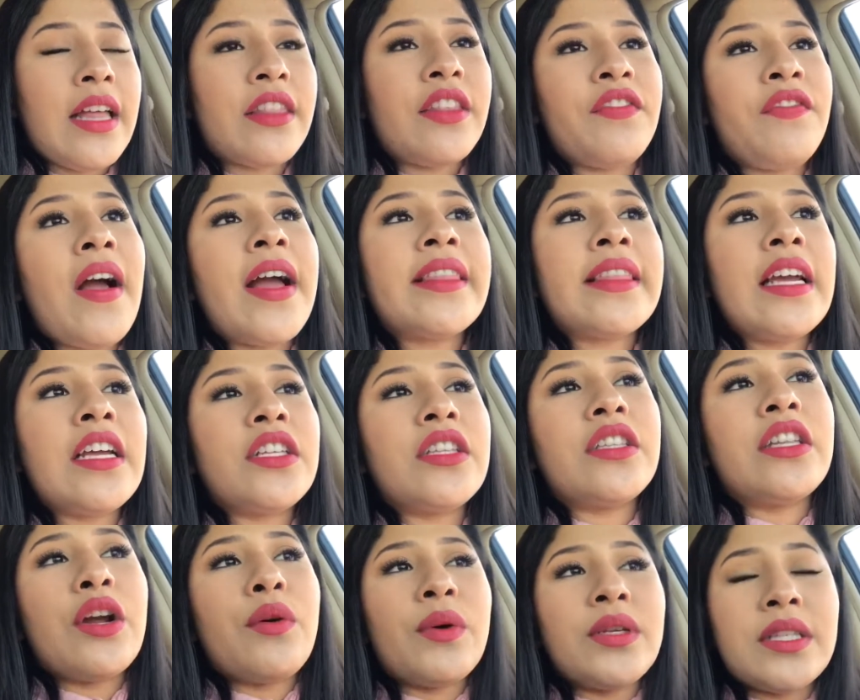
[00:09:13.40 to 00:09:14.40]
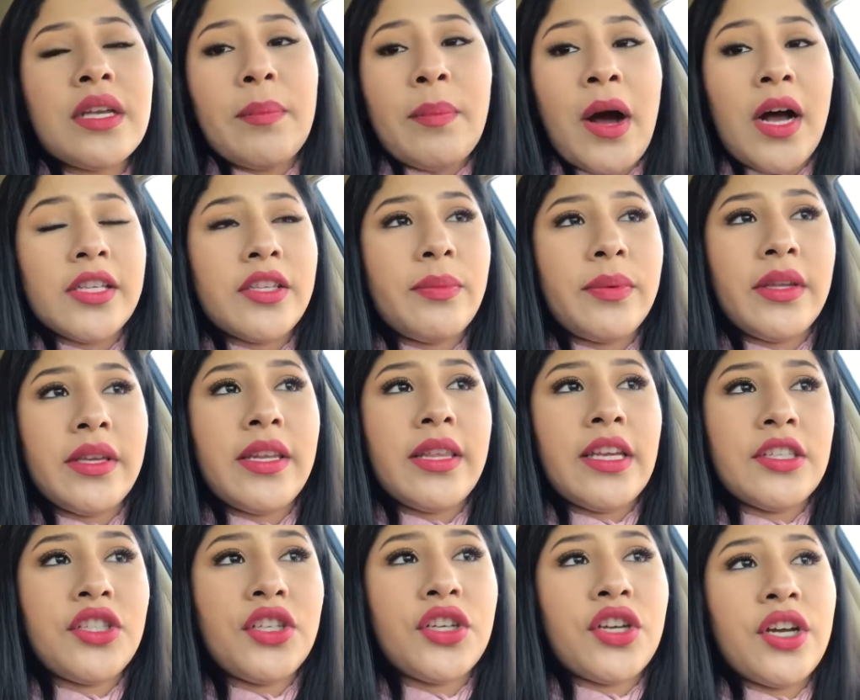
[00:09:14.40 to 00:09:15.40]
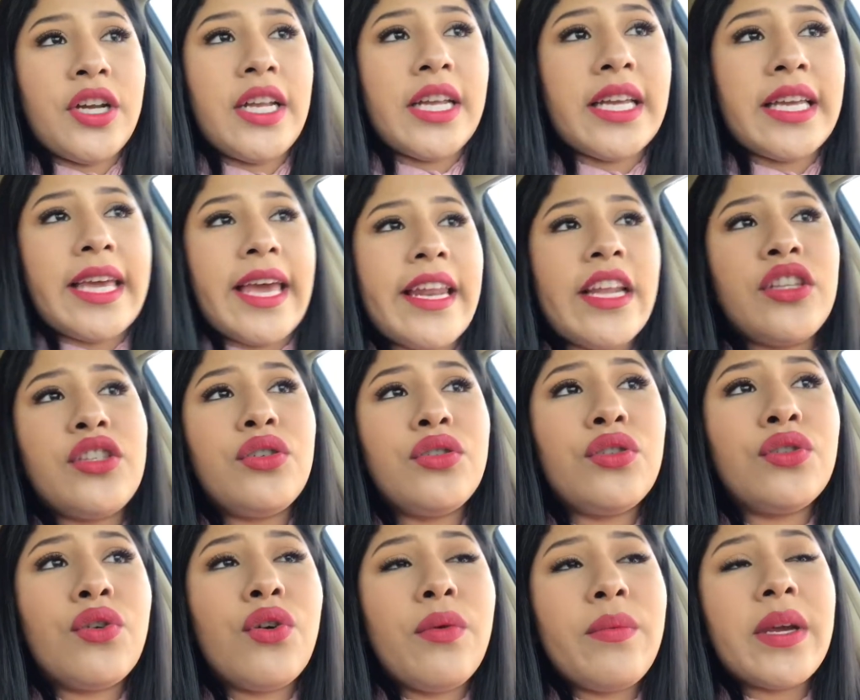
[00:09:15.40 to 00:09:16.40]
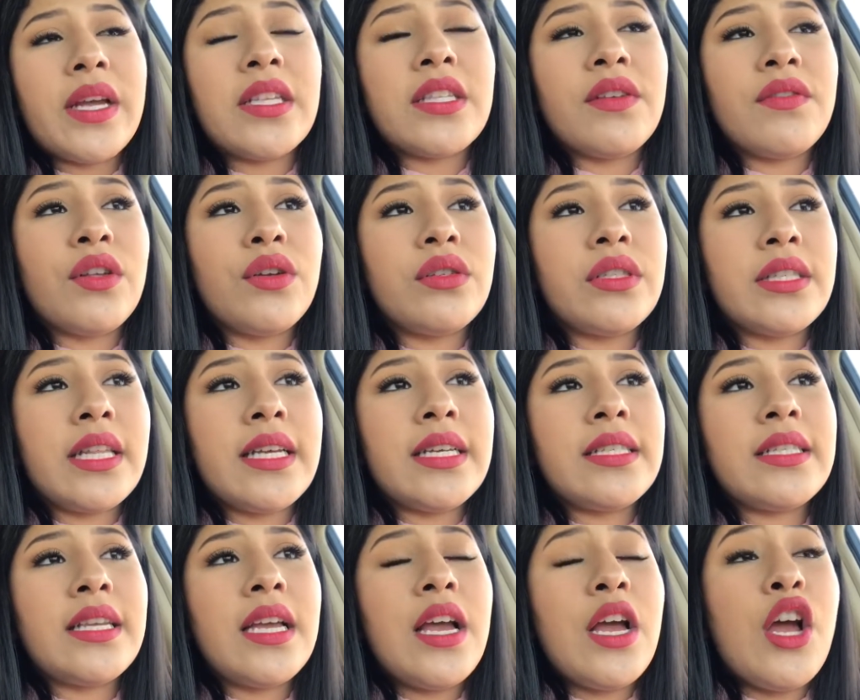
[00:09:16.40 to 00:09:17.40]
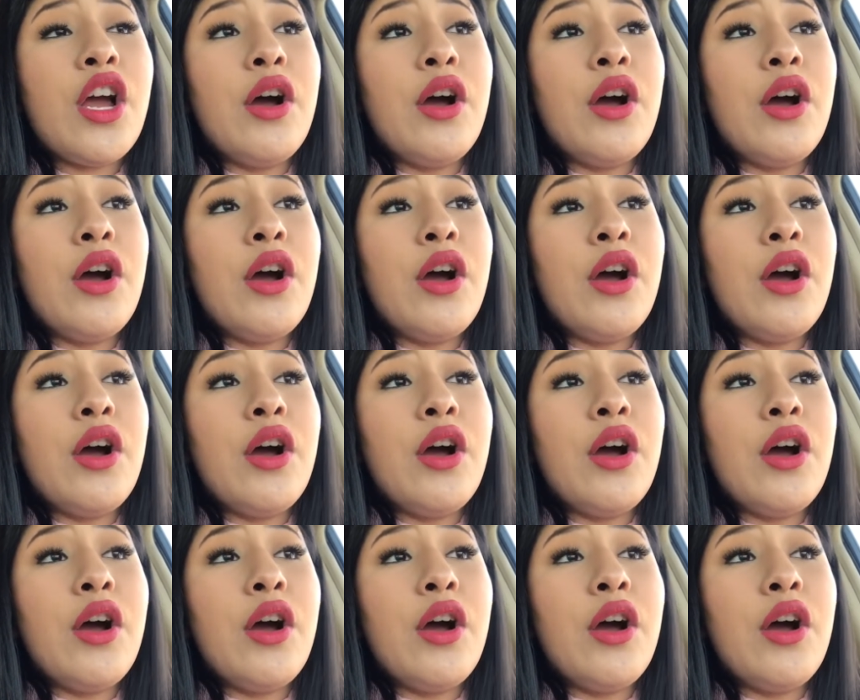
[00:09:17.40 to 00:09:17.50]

the fact that there was a possibility that she couldn't get into school because of those things,